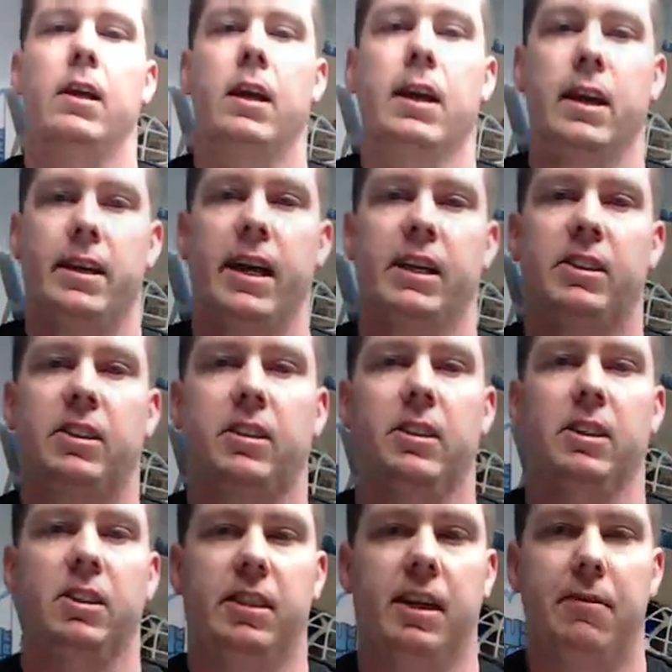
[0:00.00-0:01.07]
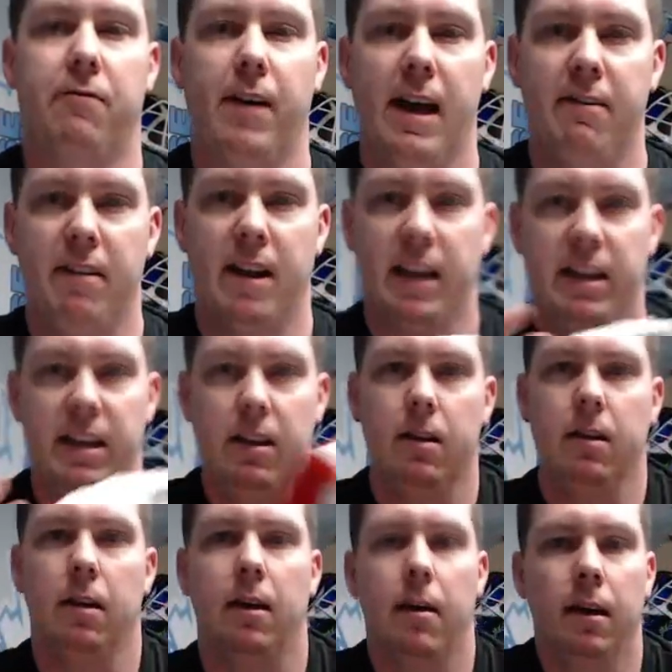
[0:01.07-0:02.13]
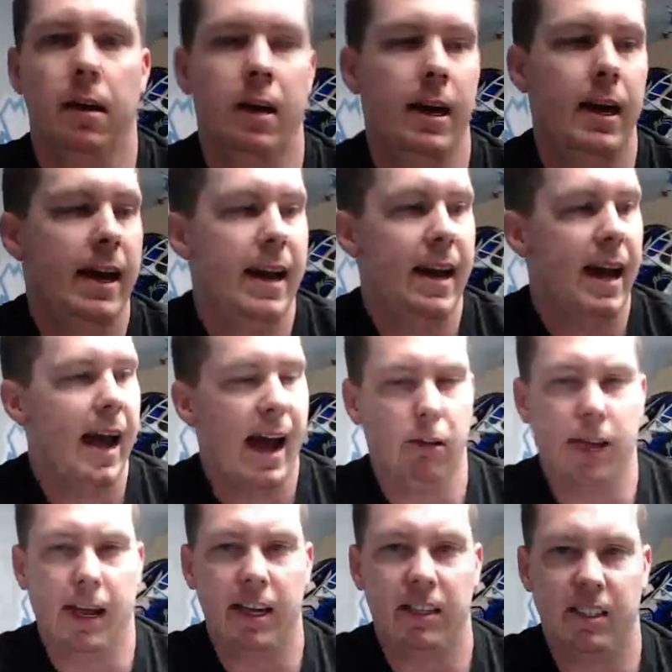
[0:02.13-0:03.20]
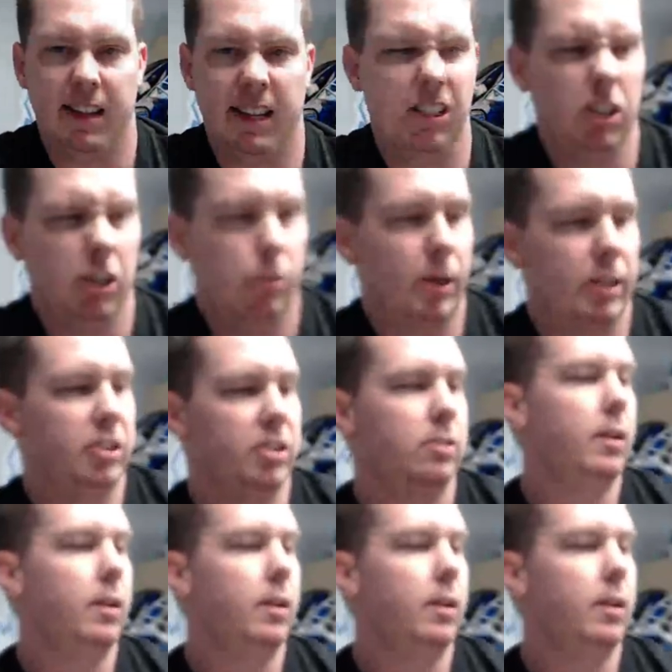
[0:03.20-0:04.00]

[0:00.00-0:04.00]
yes, this is a 590. How light is it? That's a good question.